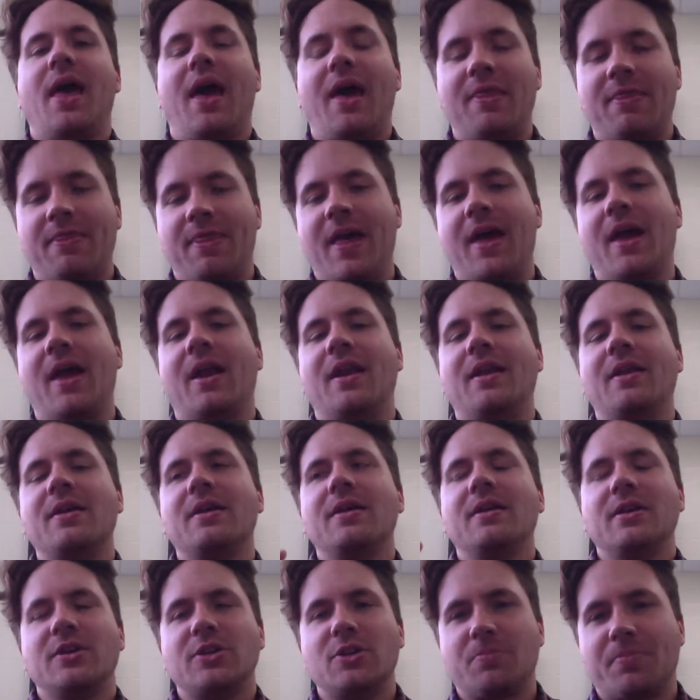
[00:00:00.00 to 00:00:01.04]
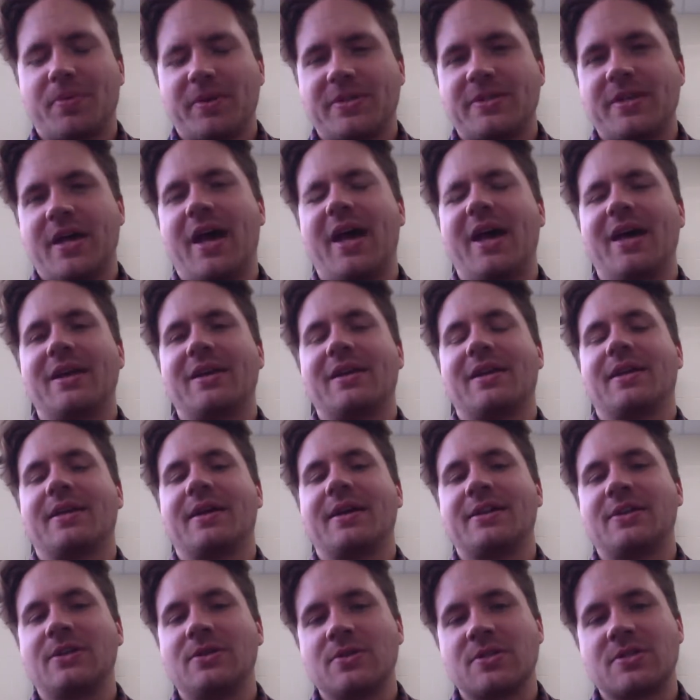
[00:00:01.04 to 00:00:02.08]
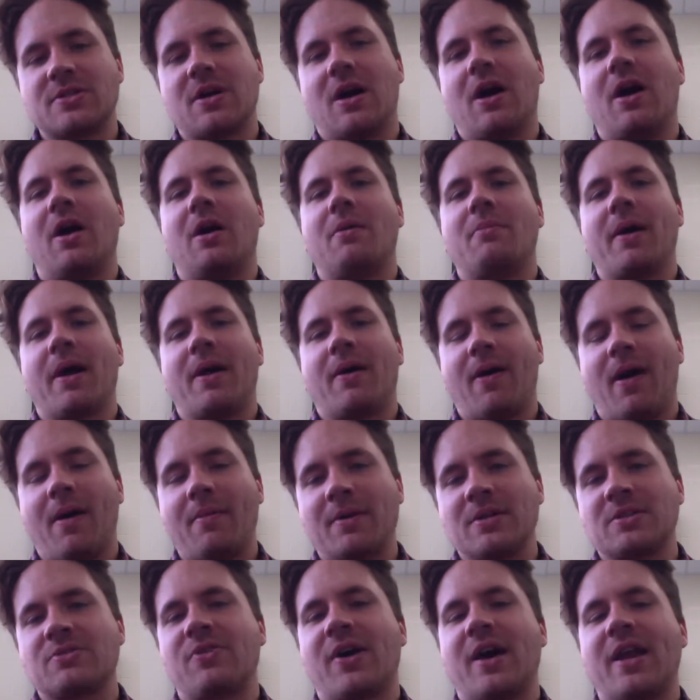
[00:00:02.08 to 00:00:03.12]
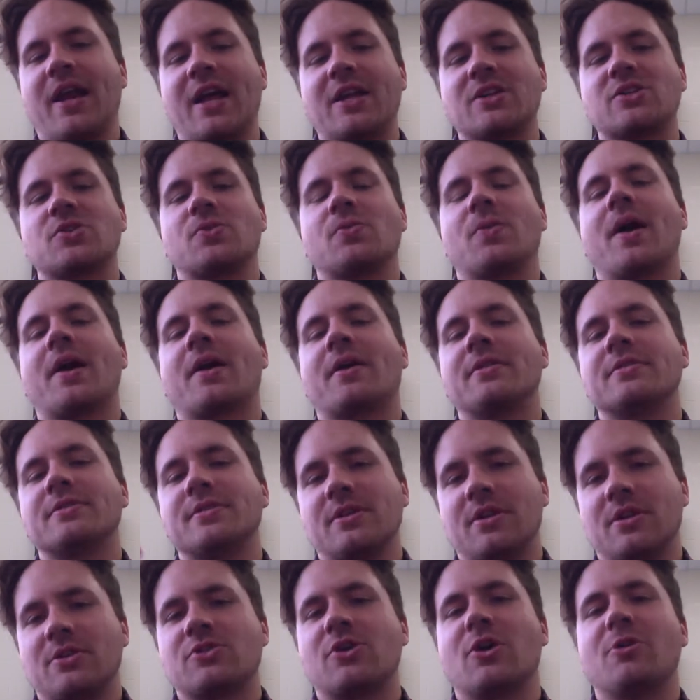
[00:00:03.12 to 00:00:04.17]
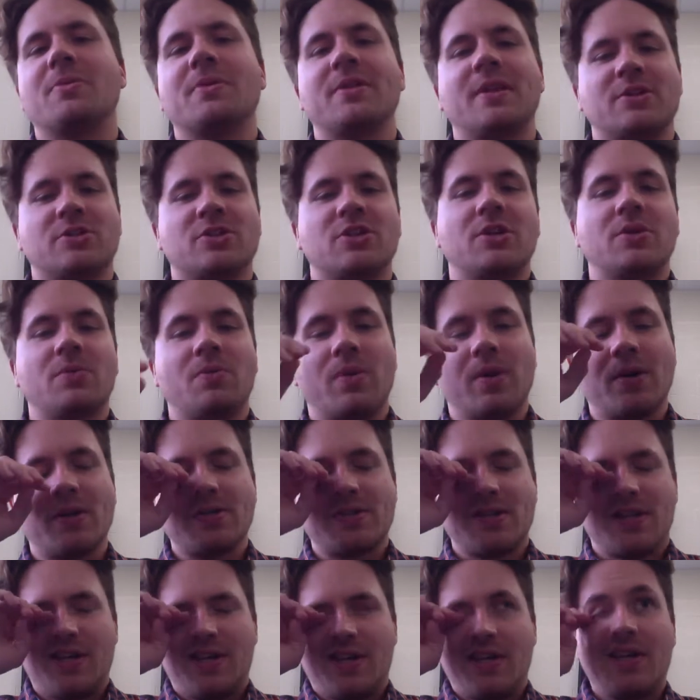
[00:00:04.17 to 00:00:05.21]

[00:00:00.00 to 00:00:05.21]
and then you pretend like you saw my grandma's financial records and determine that she was